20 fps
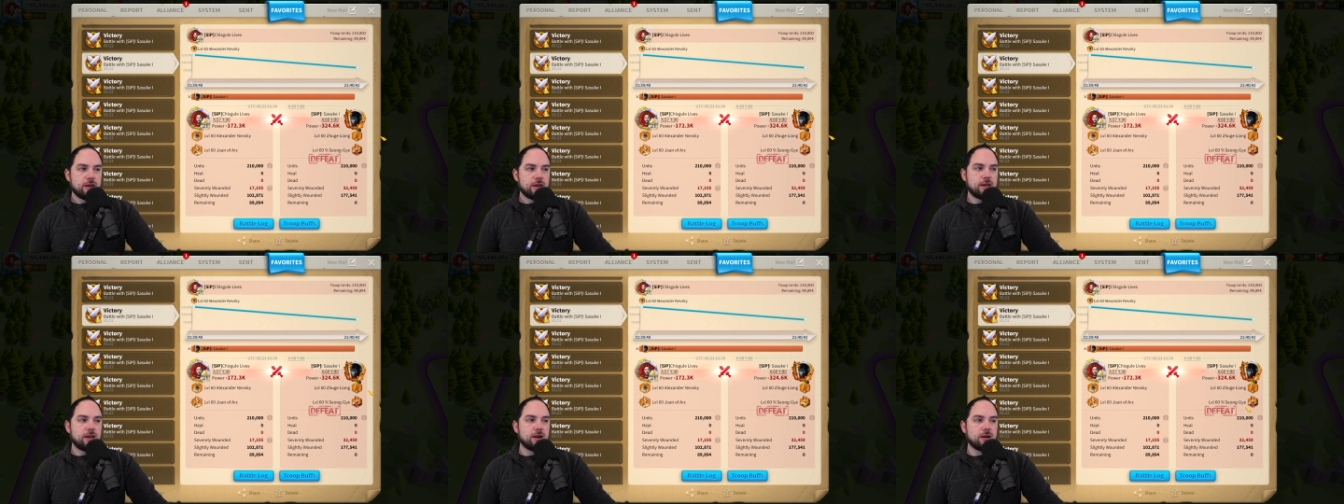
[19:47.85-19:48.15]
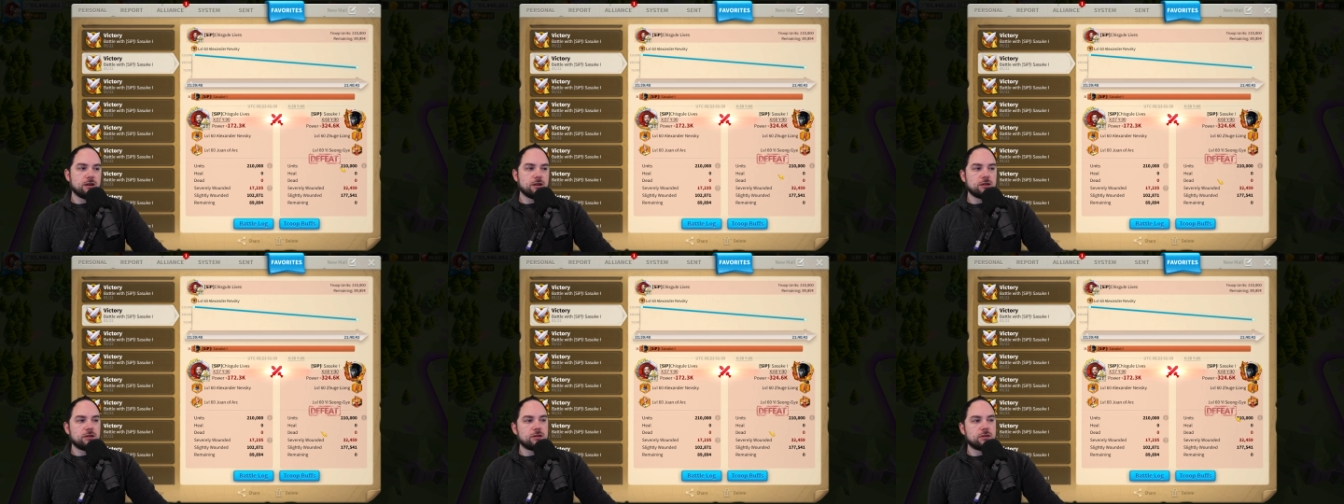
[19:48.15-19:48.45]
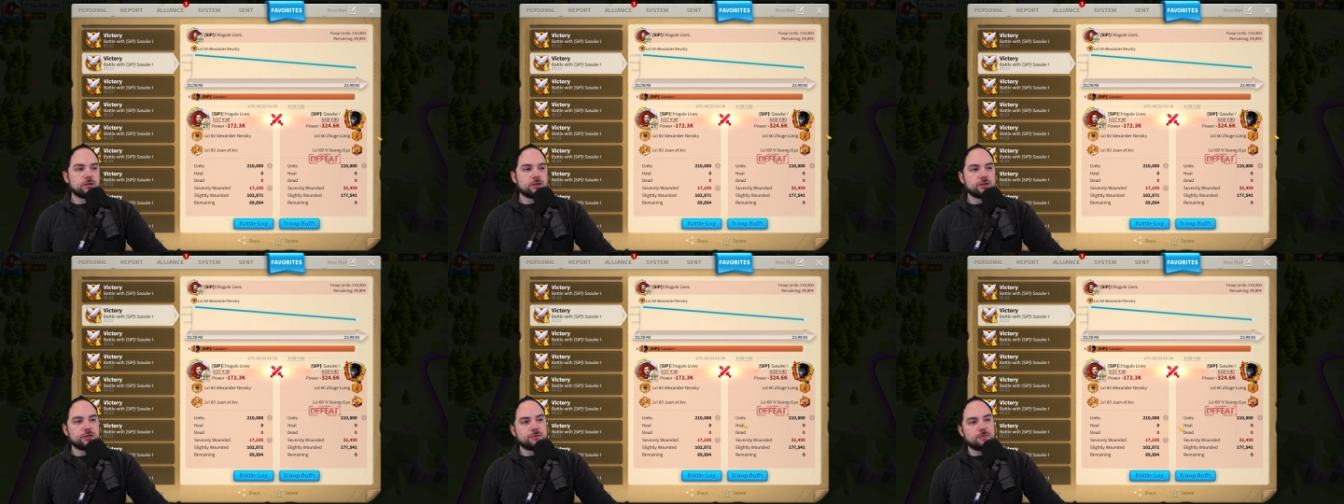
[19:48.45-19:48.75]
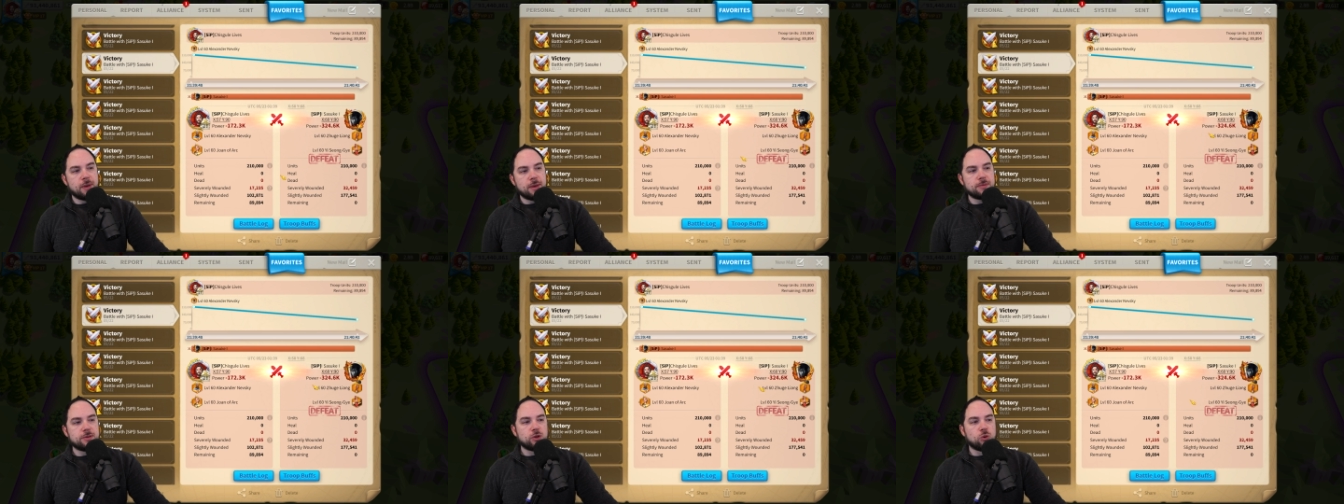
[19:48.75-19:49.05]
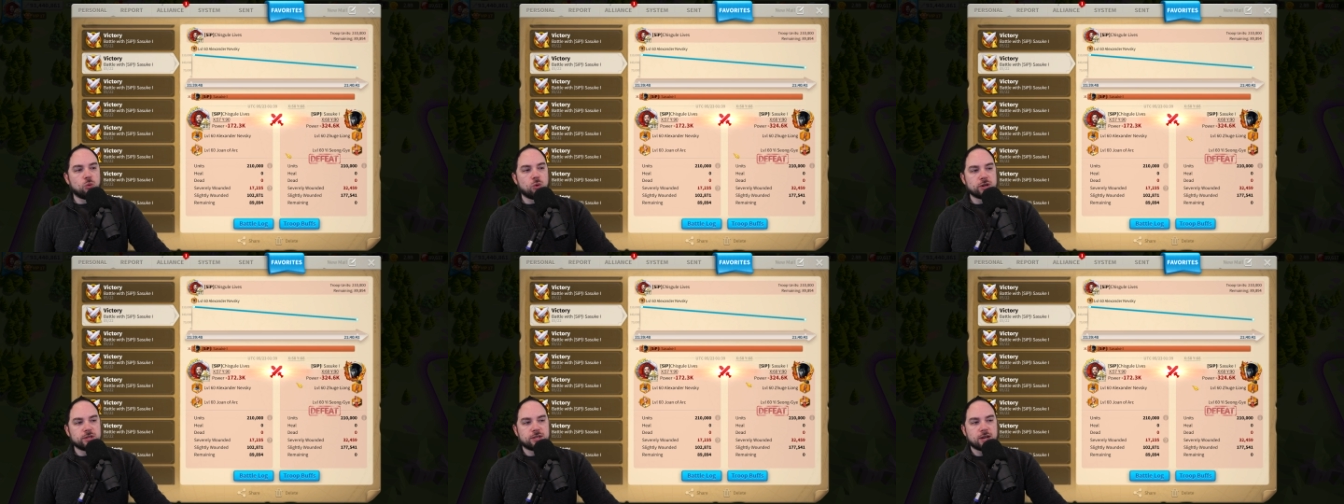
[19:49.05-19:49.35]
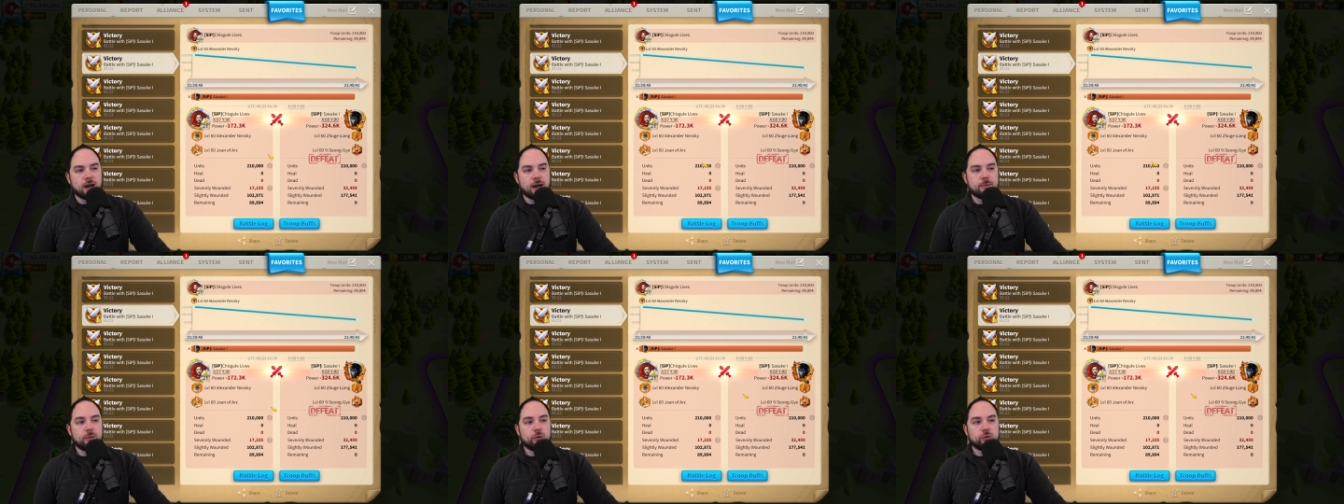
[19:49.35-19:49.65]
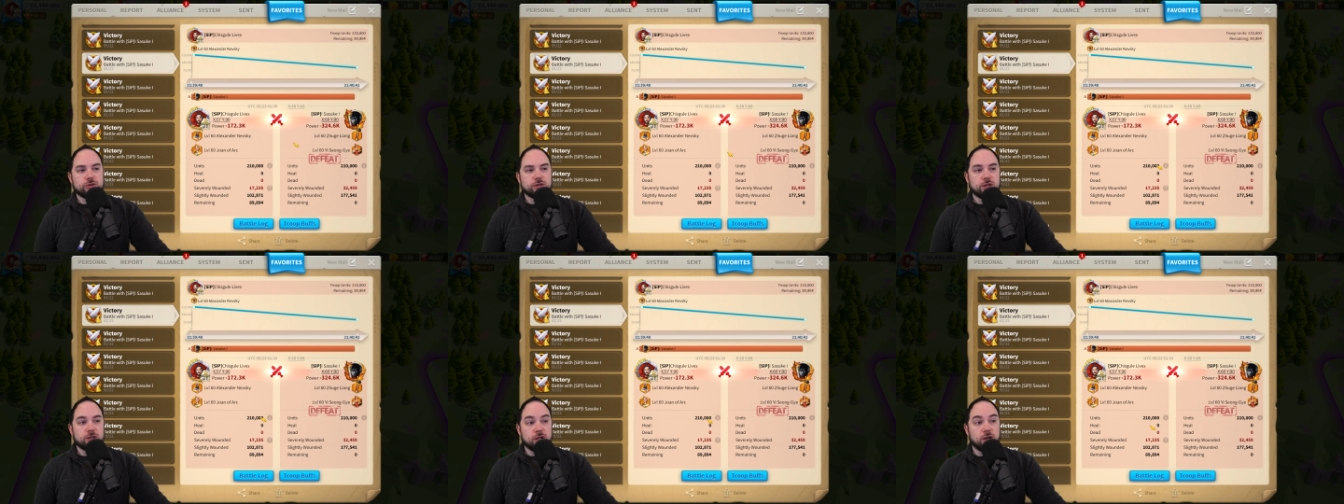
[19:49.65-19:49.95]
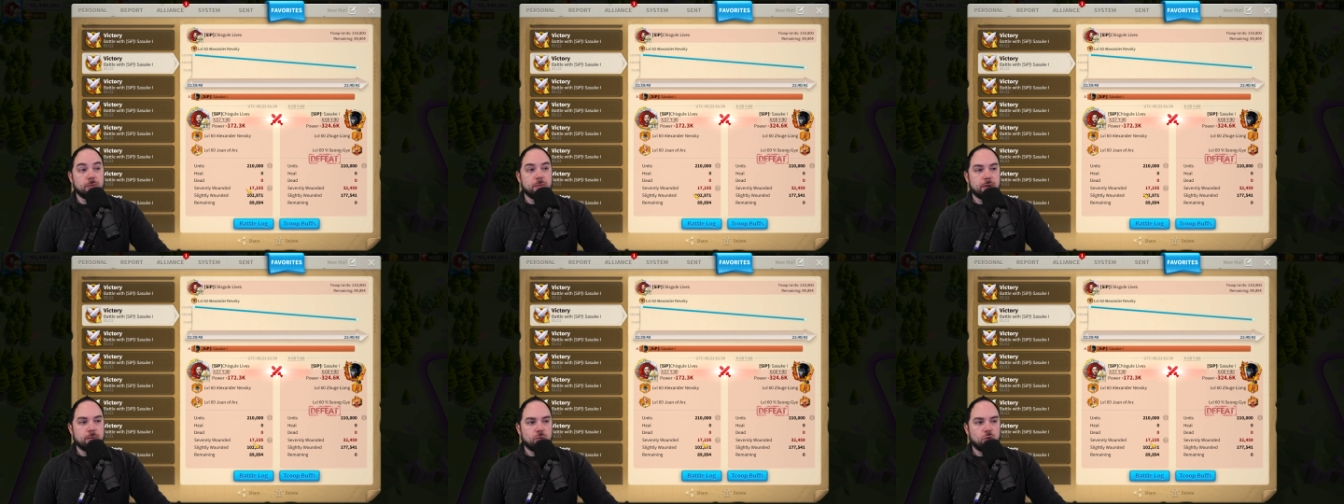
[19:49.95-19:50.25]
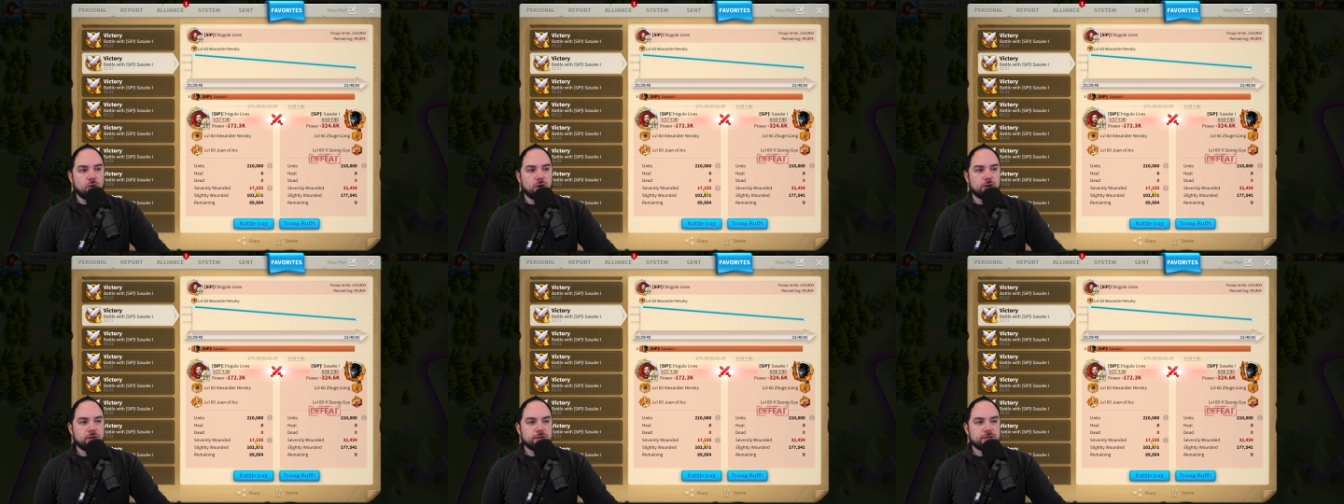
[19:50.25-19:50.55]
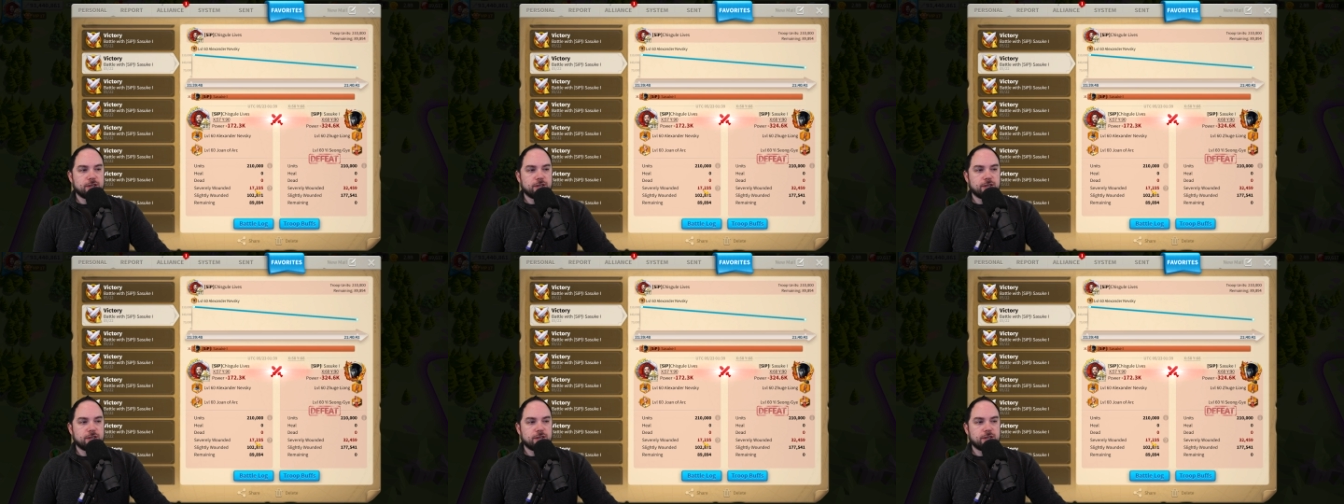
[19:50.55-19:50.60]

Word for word: Here is maybe the one time it was a little bit more,